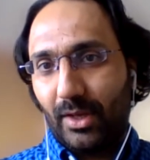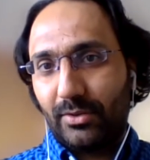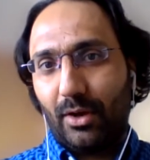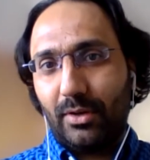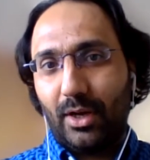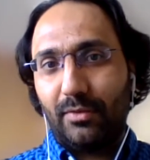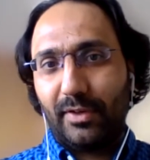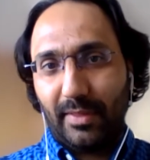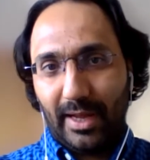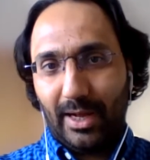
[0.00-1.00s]
So
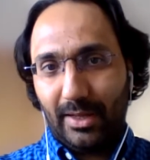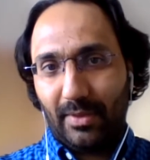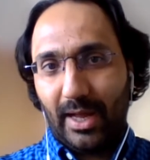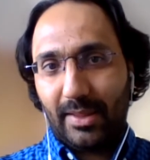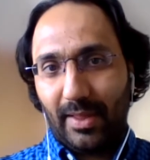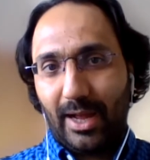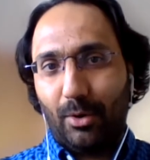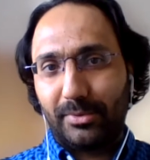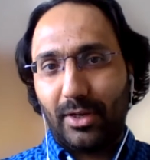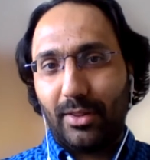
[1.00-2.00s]
hopefully that
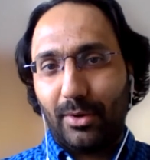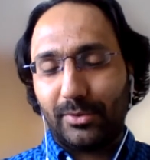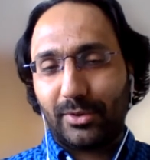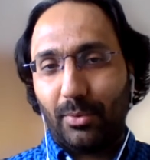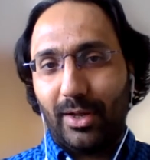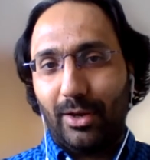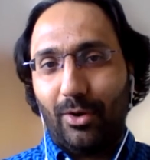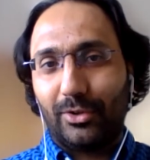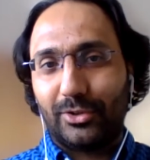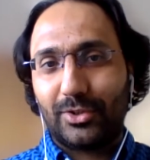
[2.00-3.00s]
helps. I know there was quite a
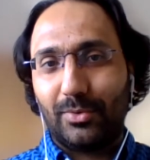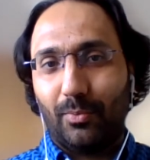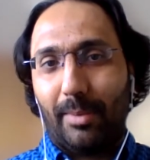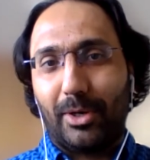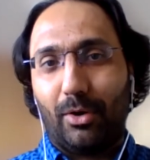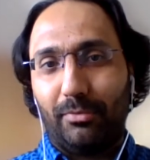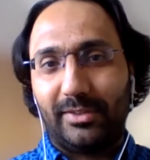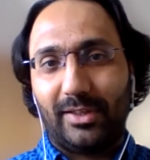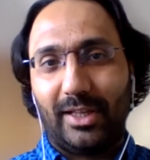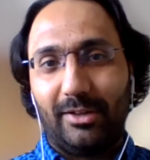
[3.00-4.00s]
large webinar
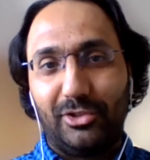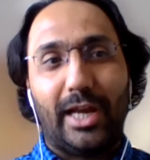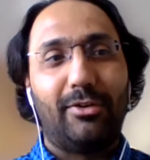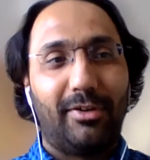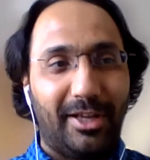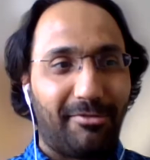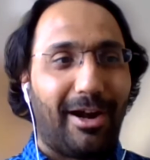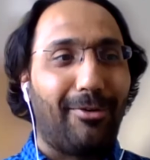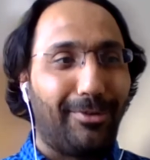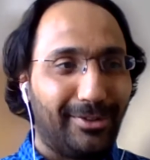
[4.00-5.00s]
recently generally
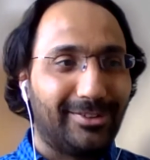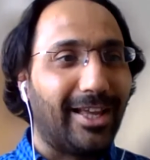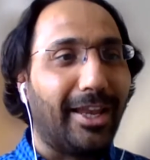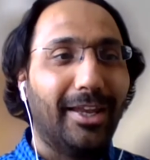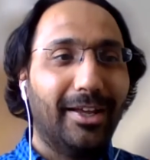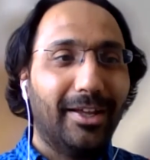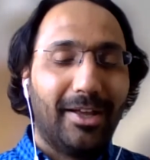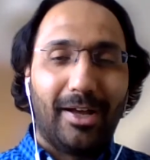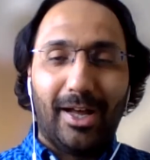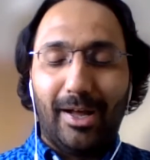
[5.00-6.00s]
around consent,
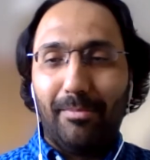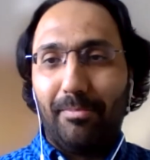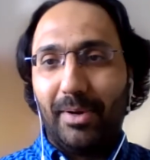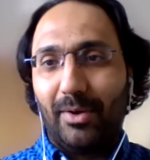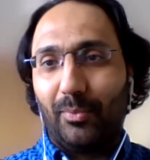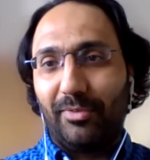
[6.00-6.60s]
but